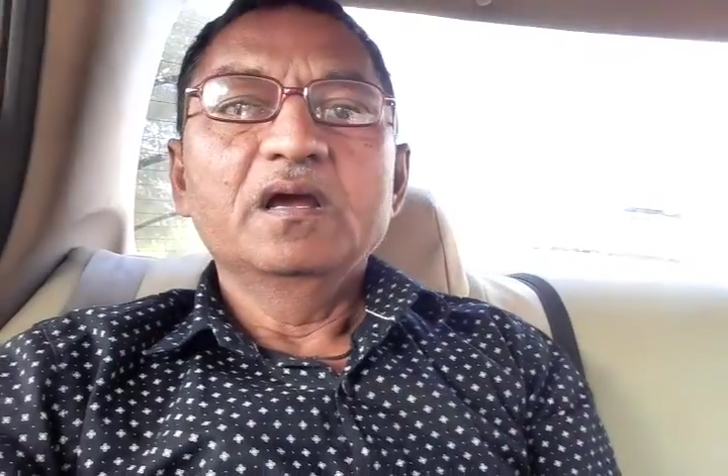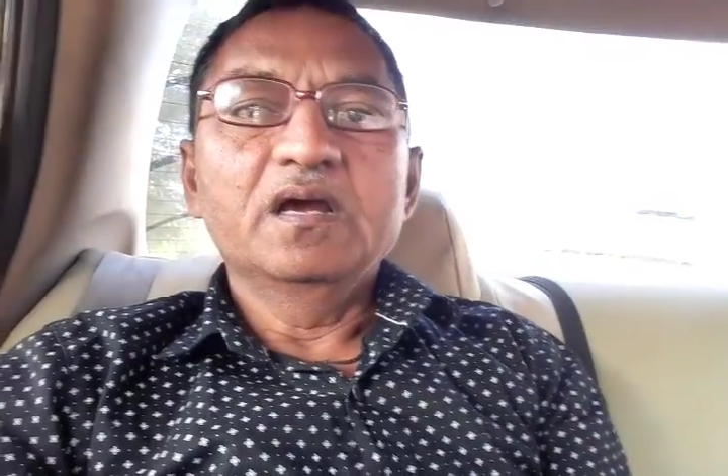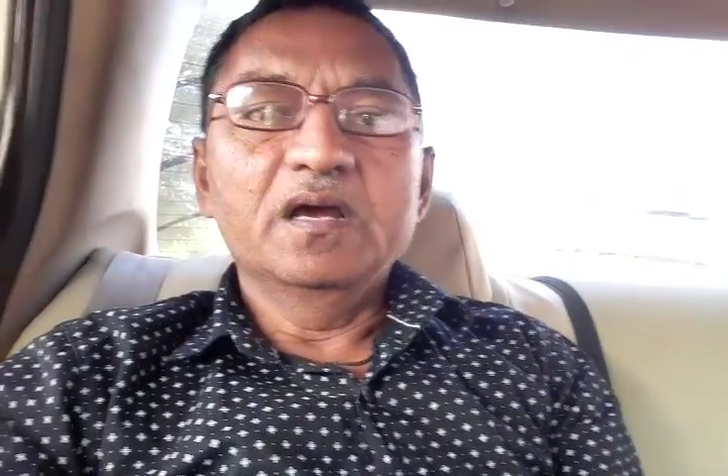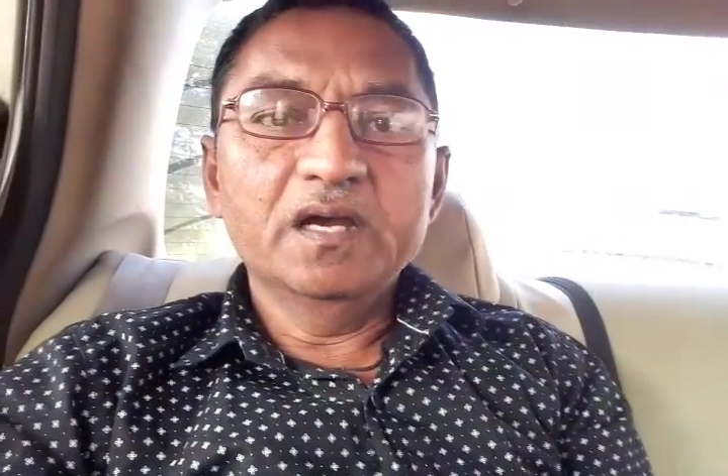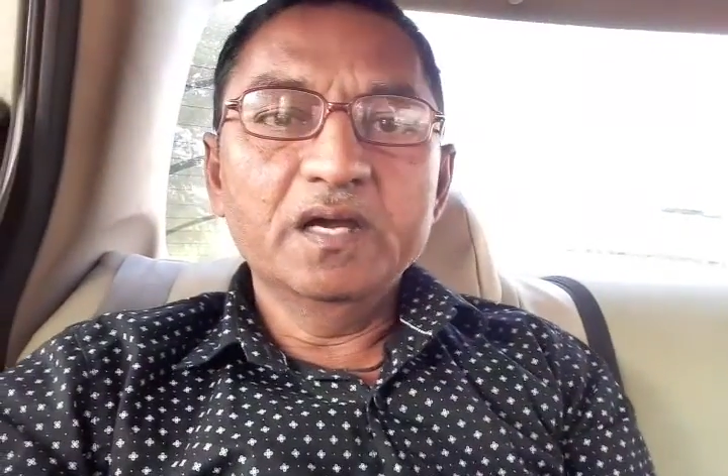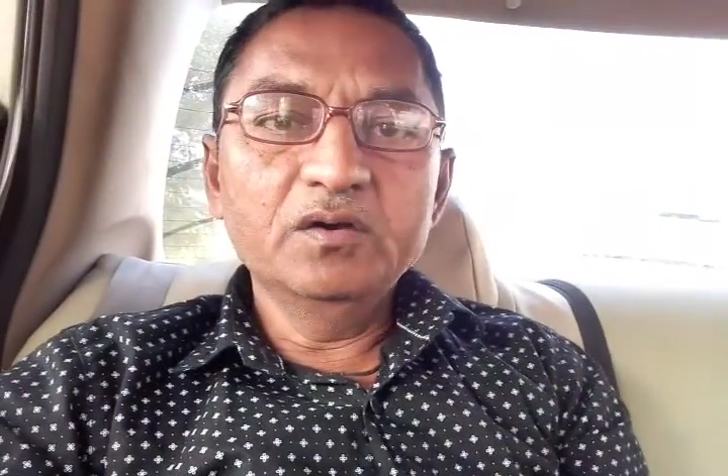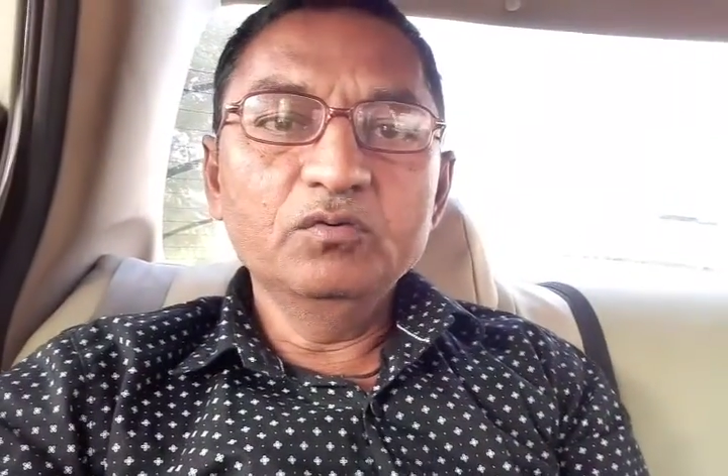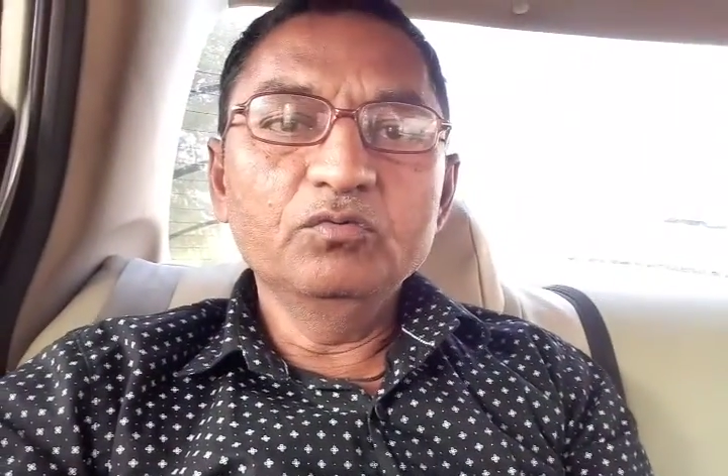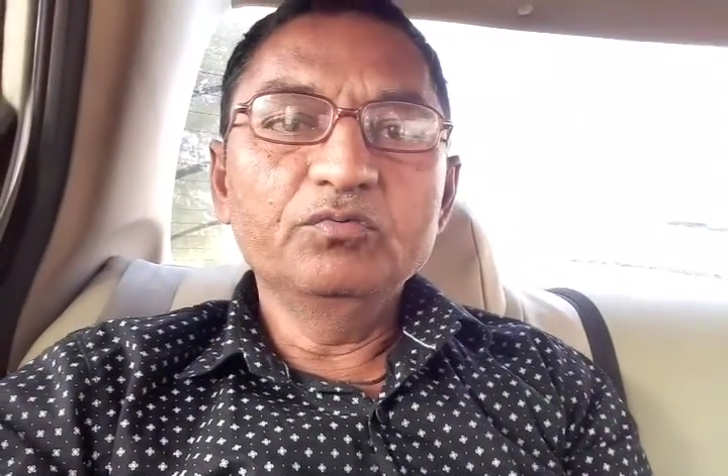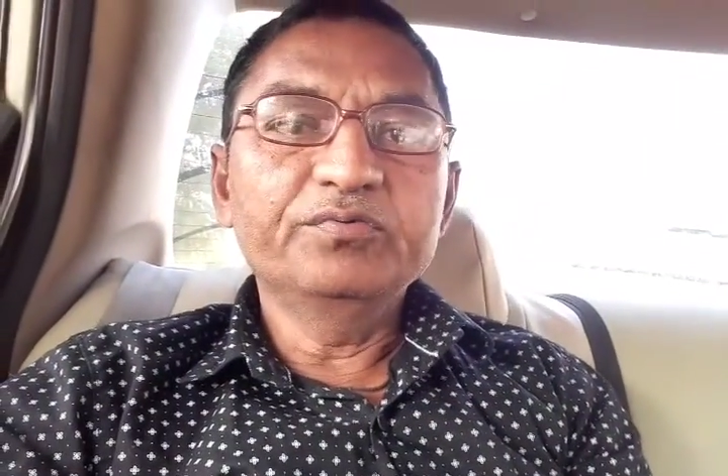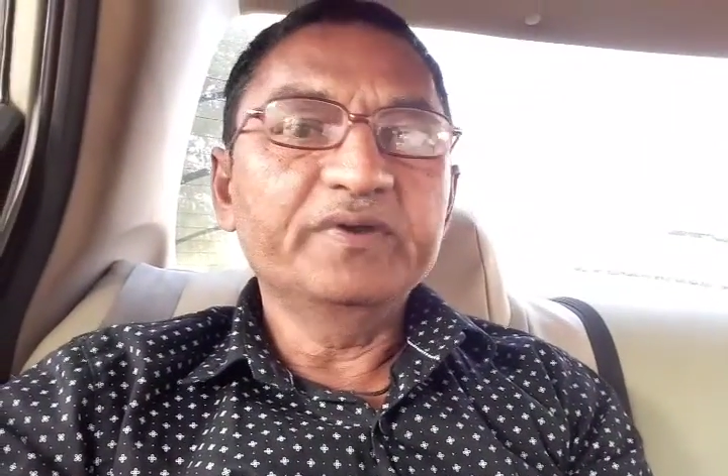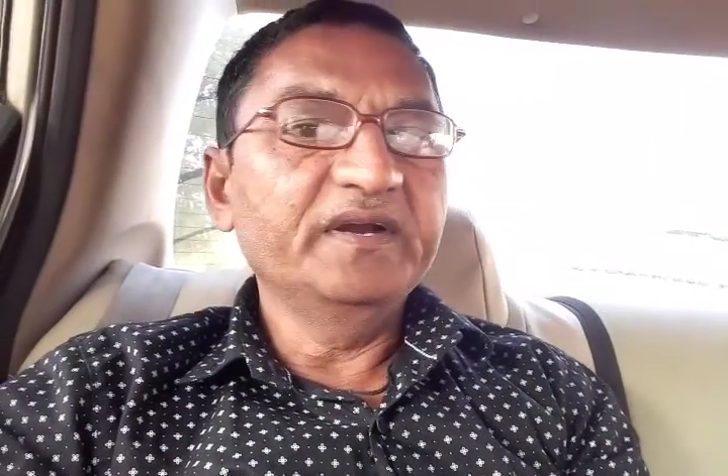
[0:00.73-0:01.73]
Hello,
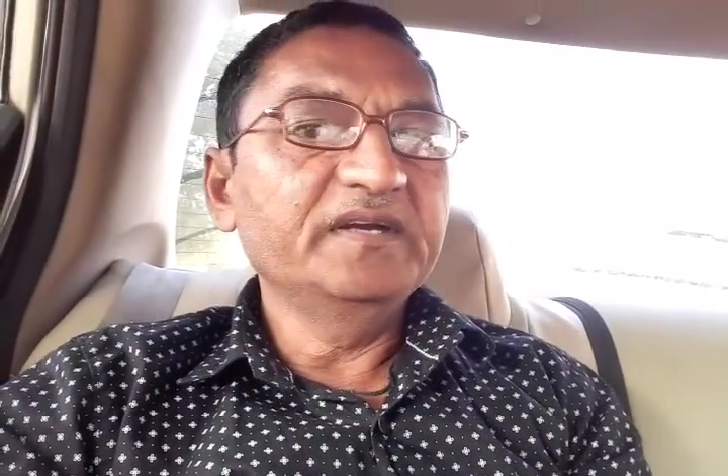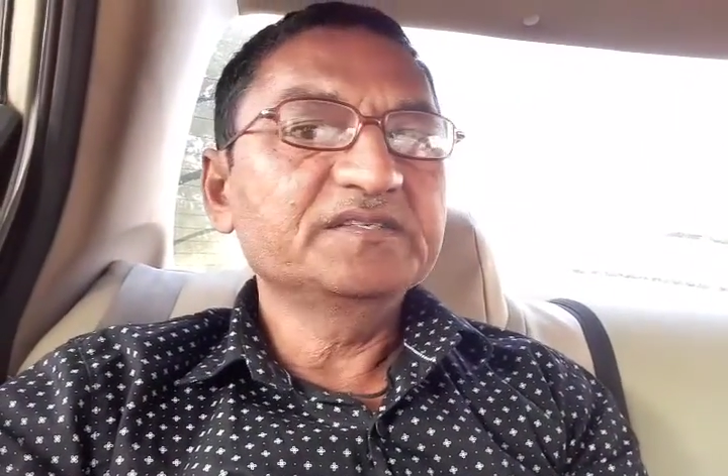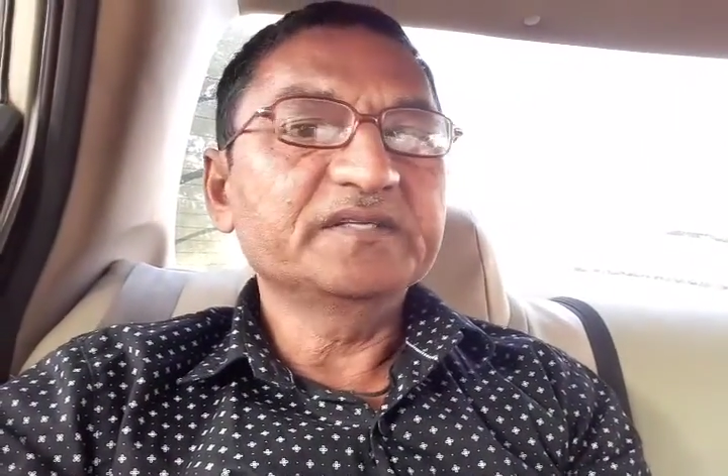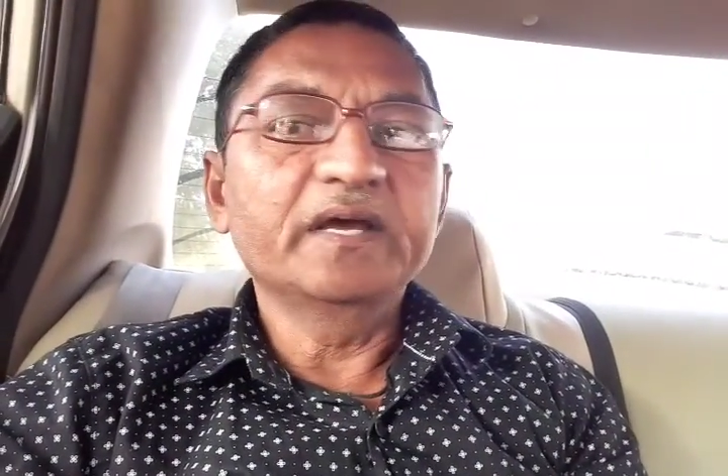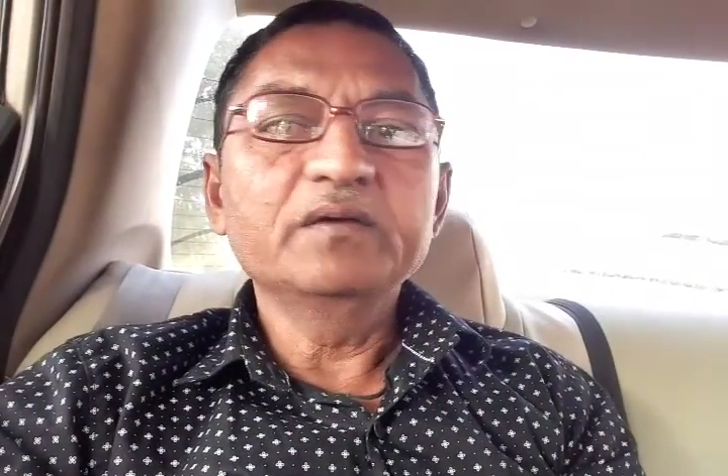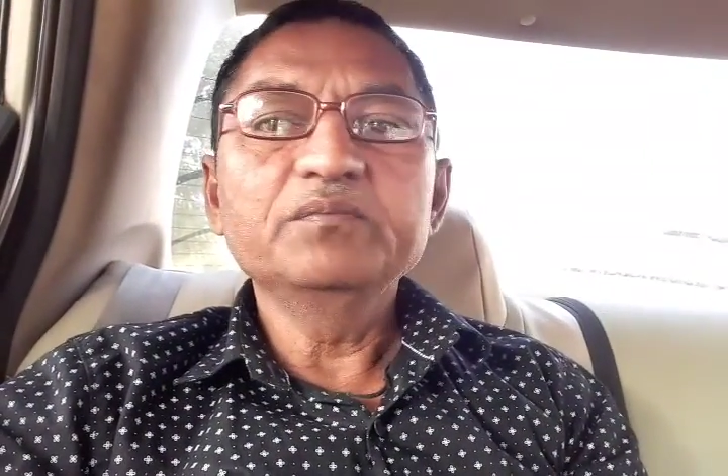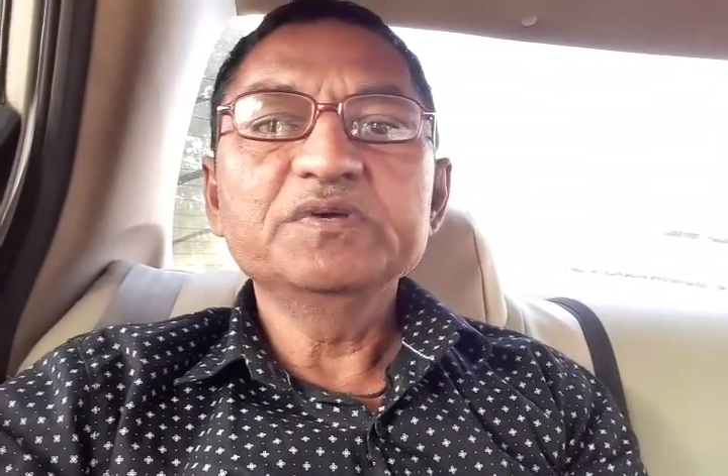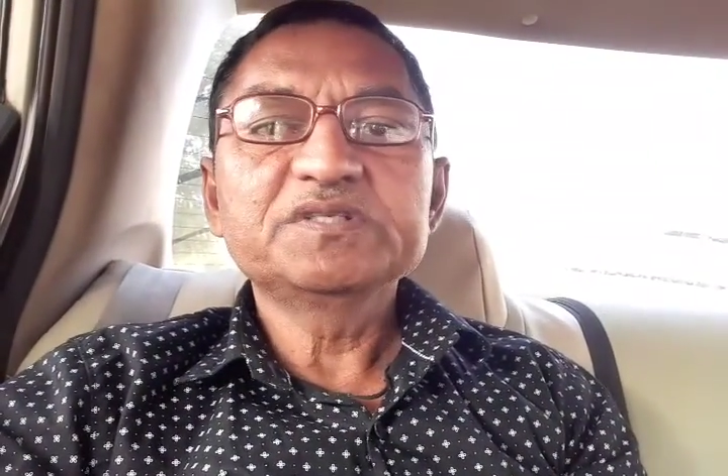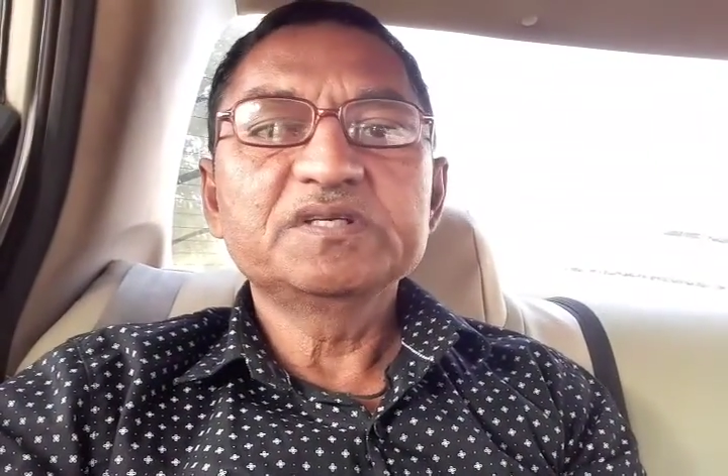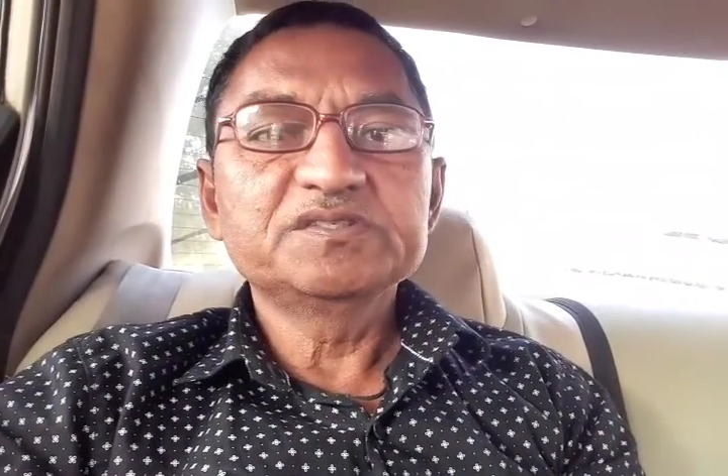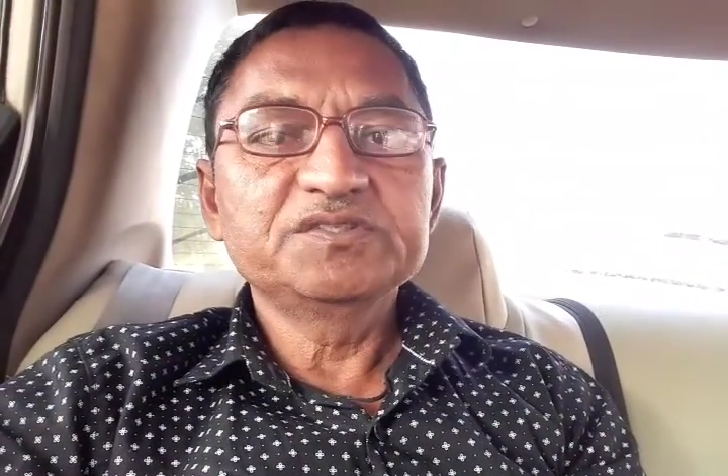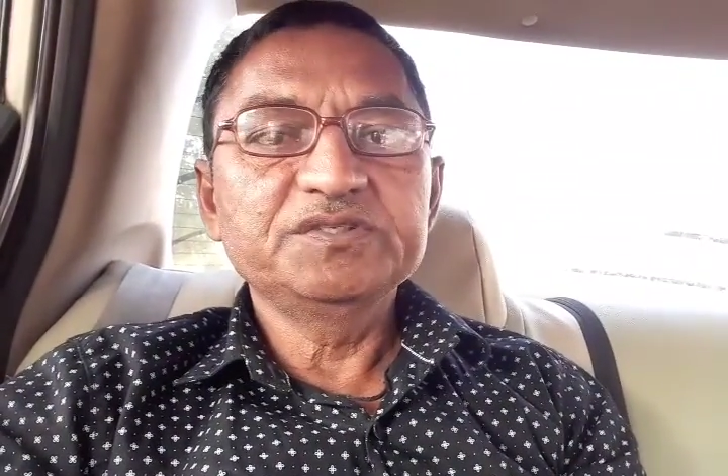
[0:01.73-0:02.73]
friends. I am
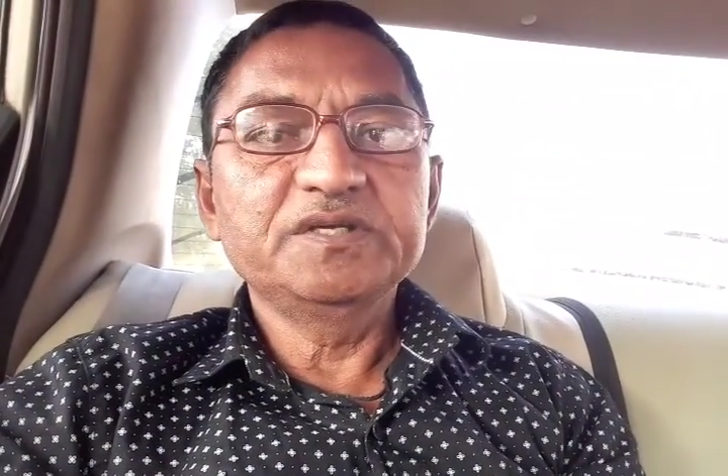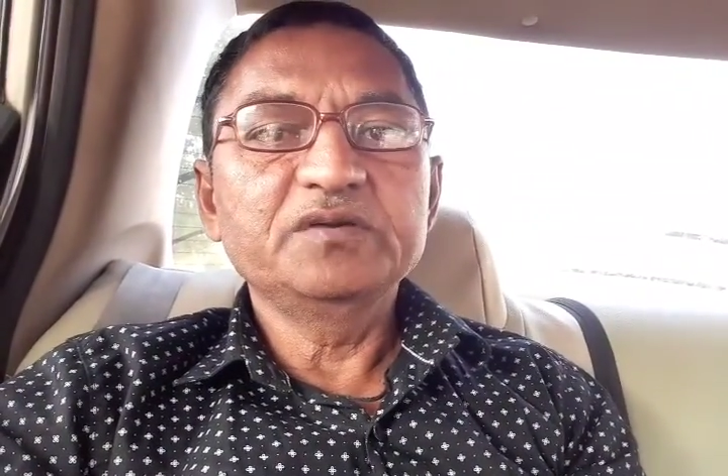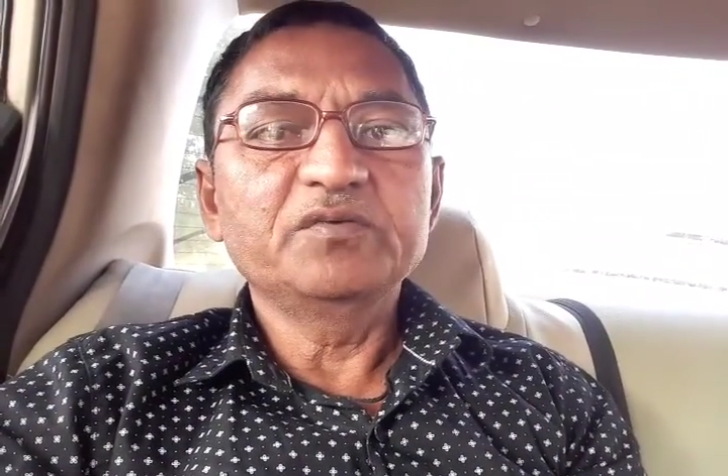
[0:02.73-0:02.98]
Mr. C. N.